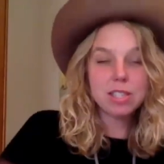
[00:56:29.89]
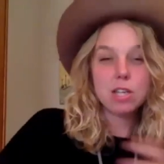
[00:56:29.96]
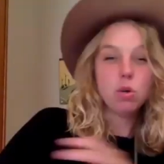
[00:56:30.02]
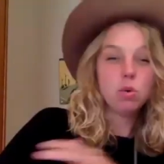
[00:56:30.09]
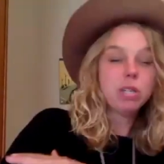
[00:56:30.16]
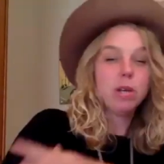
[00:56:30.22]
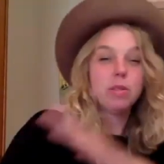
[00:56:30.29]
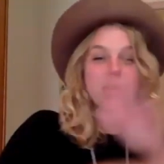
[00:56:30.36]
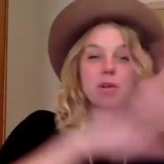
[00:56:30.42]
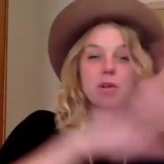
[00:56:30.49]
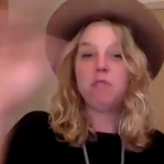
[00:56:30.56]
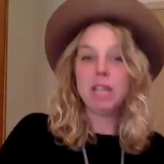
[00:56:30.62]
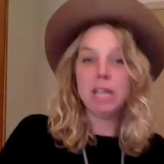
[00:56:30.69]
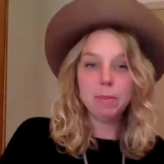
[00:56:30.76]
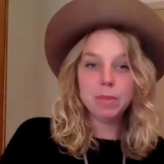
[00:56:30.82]
they don't tell their
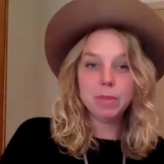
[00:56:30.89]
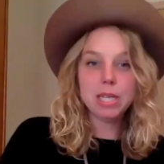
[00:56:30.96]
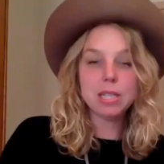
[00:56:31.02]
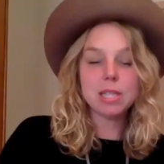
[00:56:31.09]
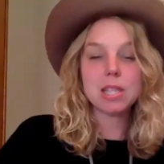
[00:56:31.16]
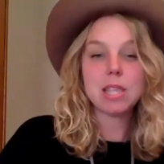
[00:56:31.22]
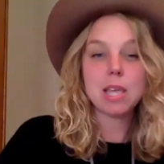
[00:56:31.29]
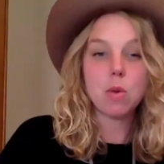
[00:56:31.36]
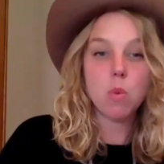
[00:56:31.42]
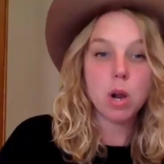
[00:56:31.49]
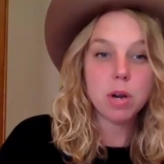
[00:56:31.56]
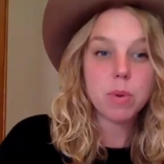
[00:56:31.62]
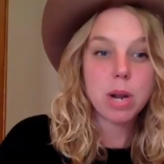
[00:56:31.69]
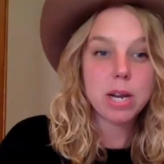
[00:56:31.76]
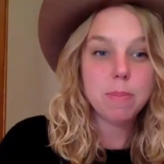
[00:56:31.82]
family that they
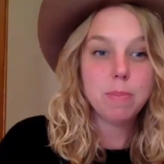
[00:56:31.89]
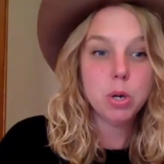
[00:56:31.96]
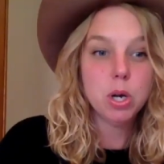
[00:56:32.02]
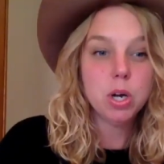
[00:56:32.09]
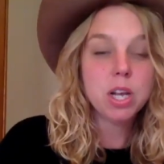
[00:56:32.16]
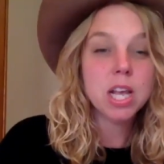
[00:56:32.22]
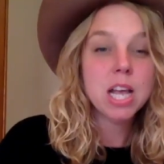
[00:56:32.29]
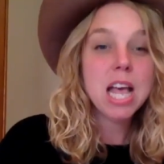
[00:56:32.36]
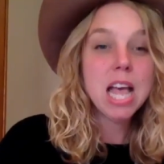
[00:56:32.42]
want to write a book,